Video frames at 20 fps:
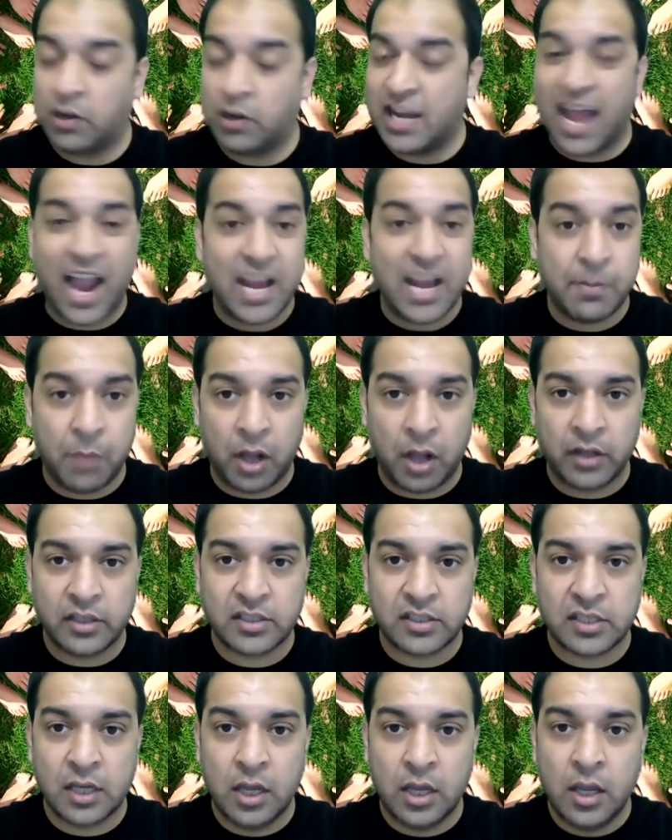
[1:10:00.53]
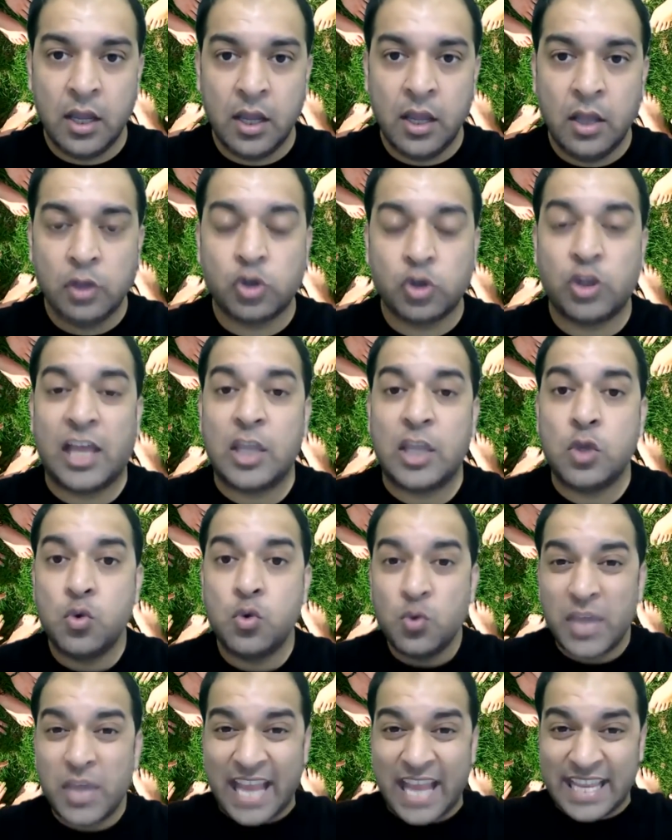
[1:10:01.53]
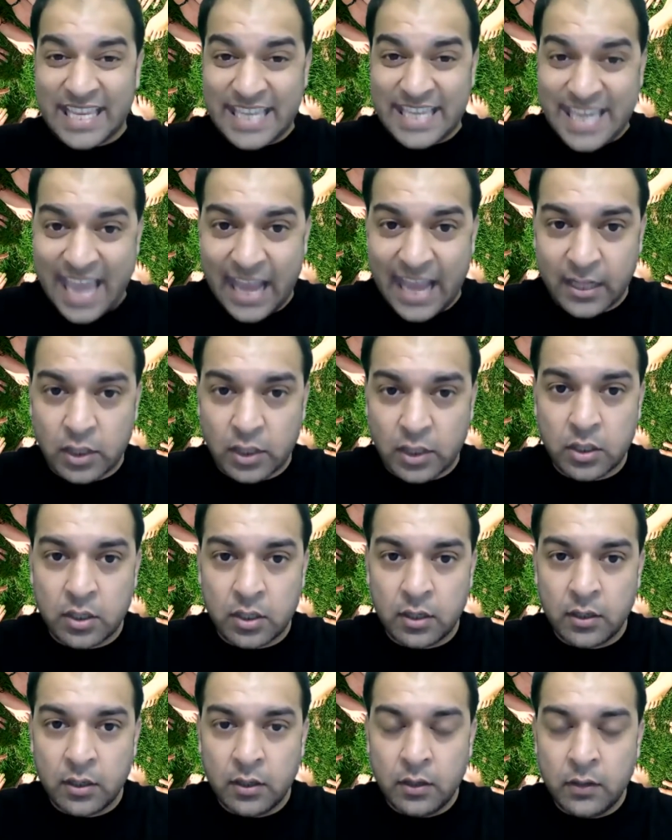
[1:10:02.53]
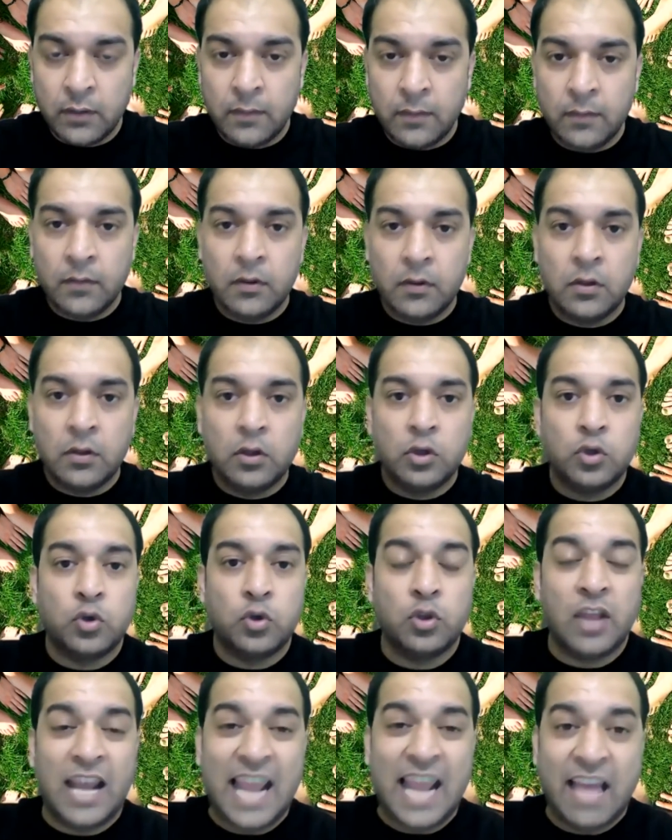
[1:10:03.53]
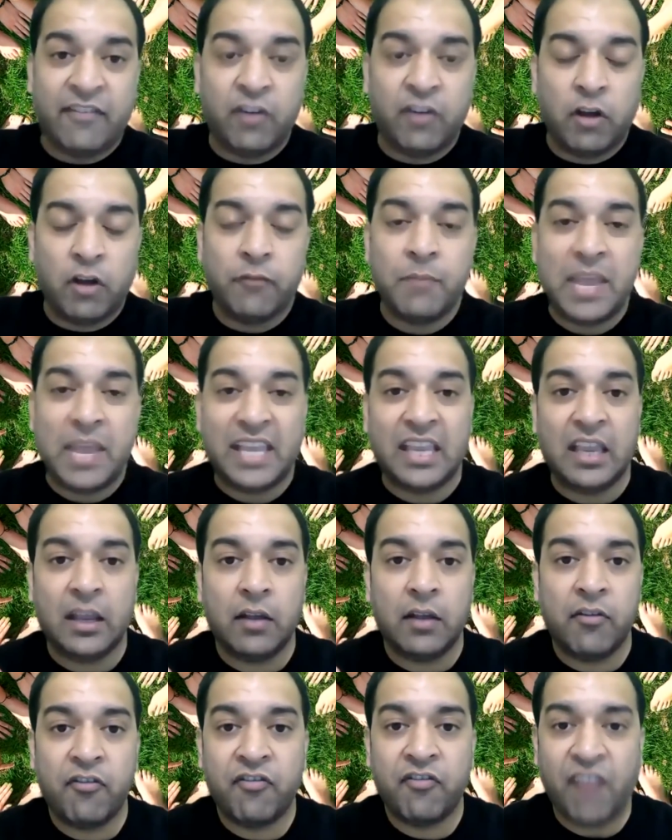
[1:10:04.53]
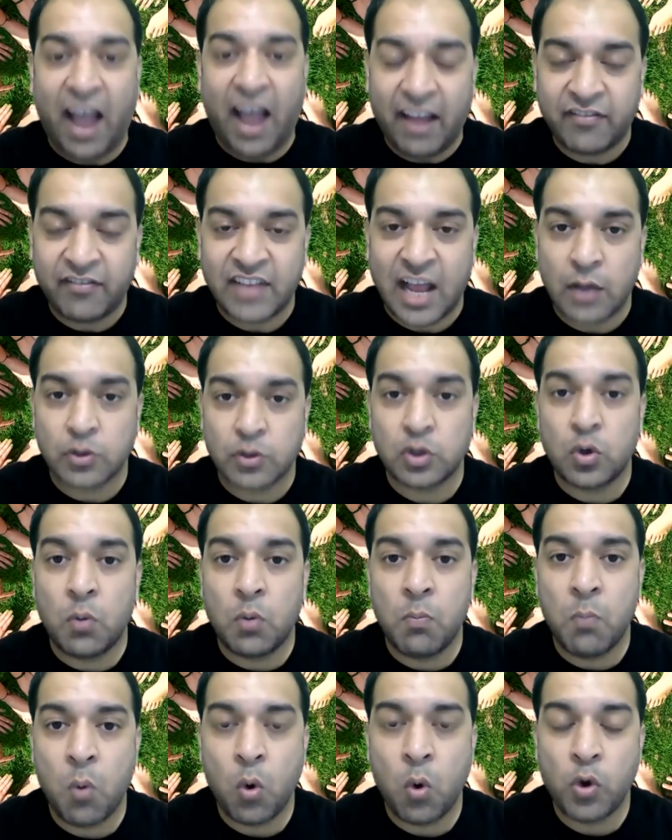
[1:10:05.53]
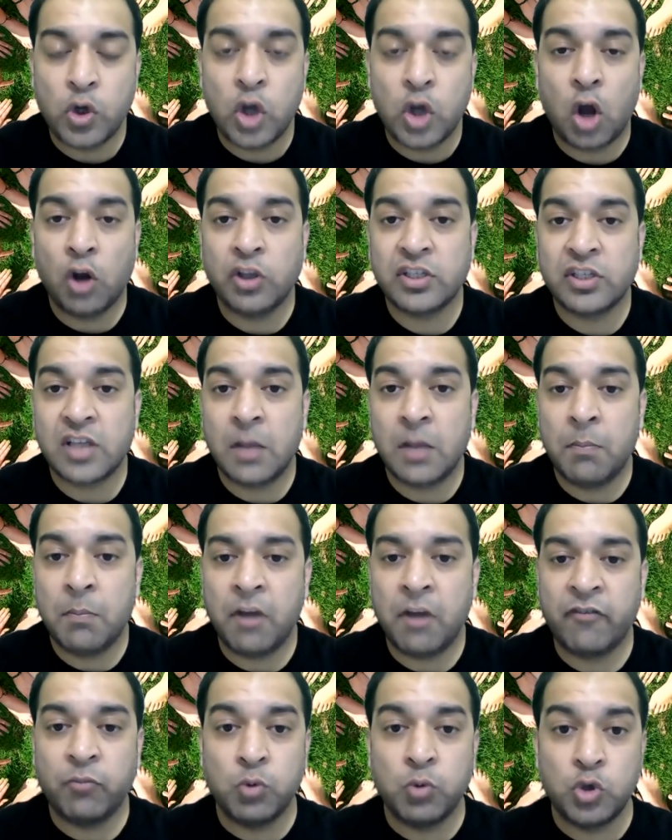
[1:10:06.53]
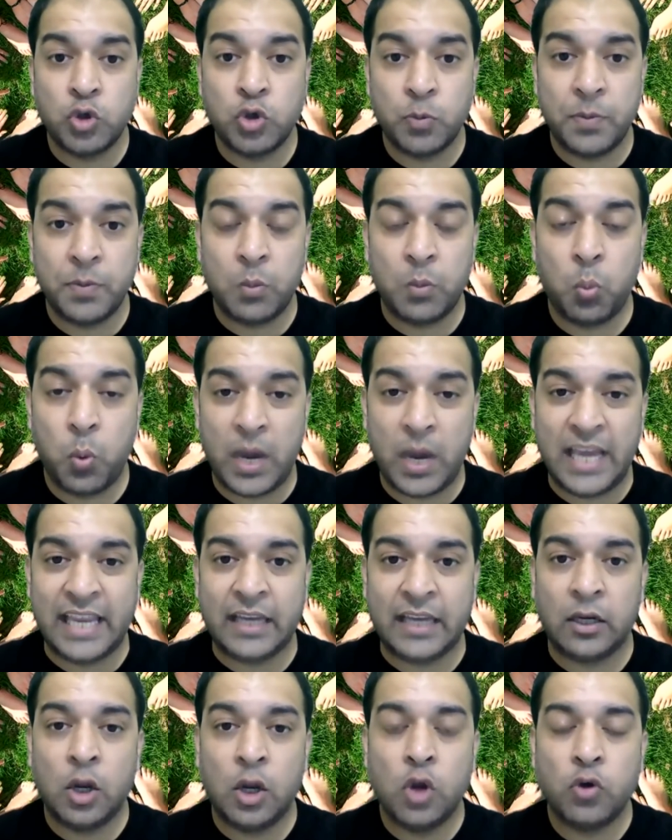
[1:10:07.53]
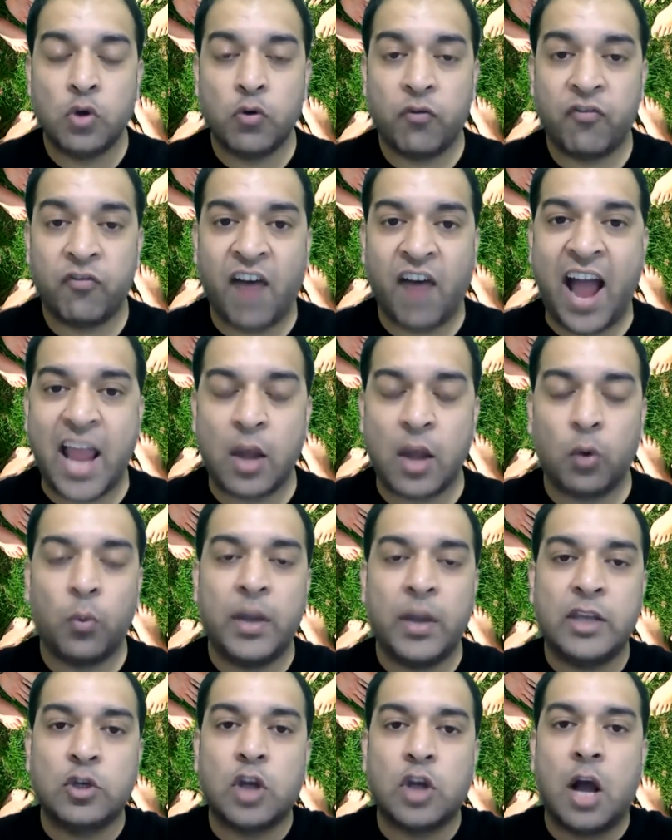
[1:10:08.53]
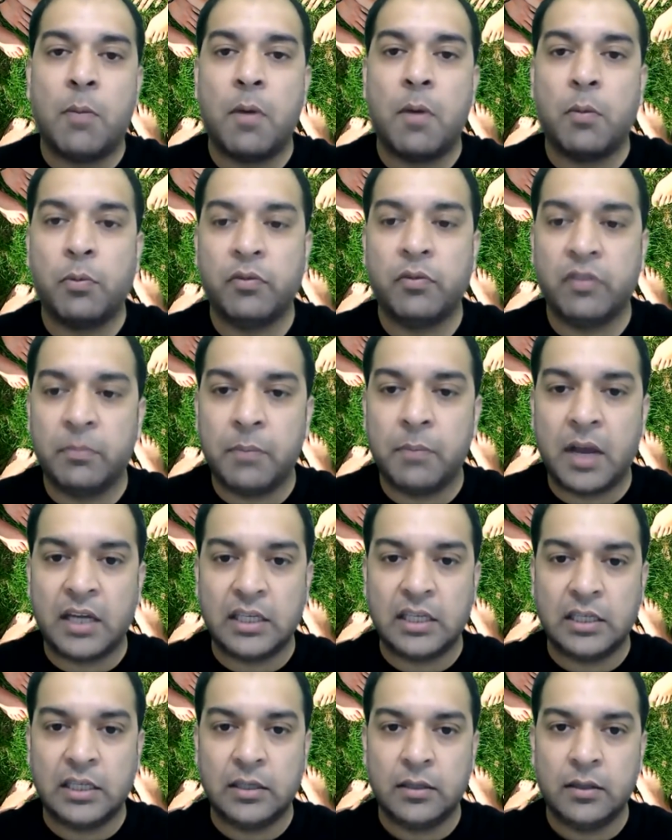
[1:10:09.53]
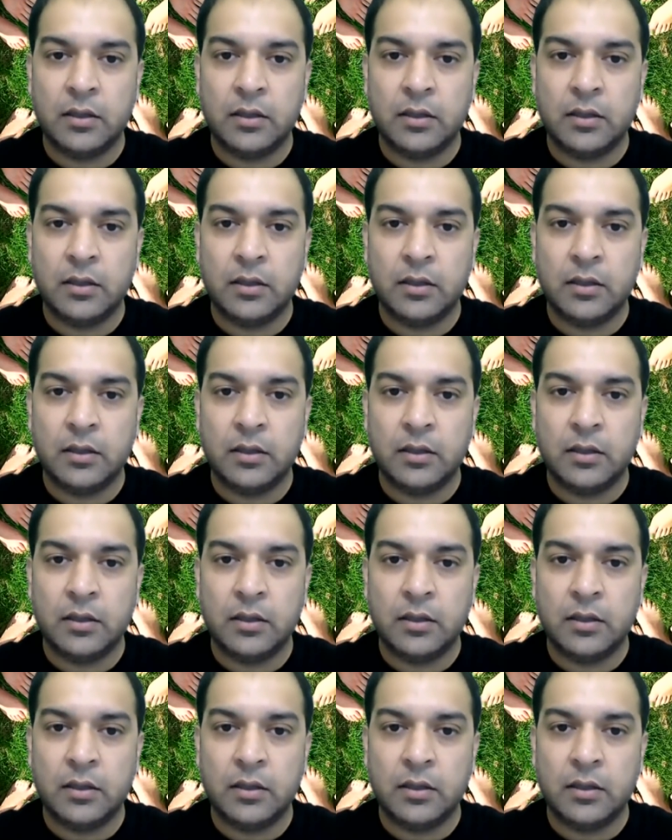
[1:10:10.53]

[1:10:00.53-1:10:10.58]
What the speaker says: 9 months so that you can get to the level of making $5,000 or more a month, would you be willing to find a way to come up with the money?